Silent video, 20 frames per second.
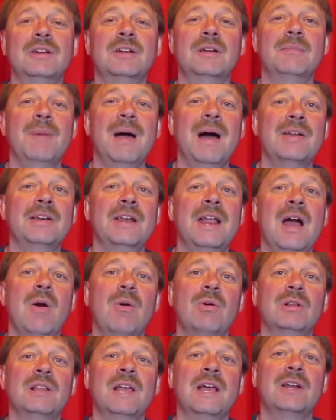and about an
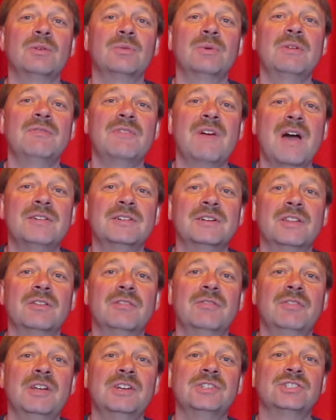hour later we found
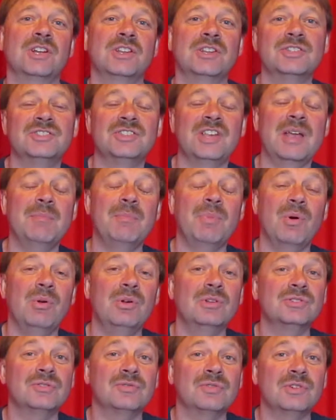another fish on the same
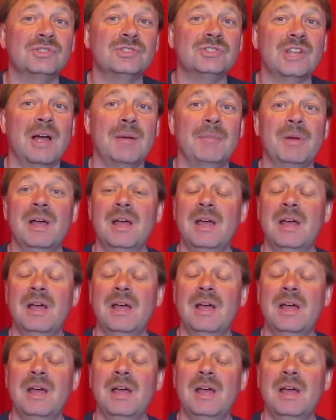pole as the first time.